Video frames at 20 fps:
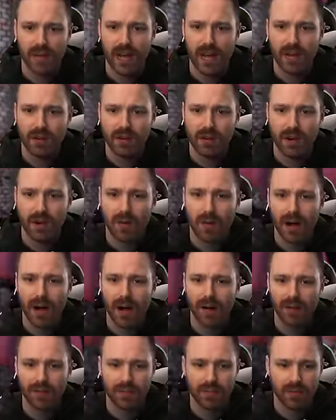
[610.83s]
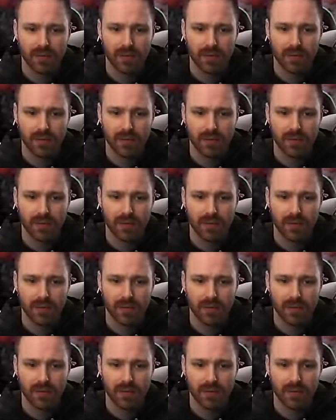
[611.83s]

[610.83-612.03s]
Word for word: Got his arm off.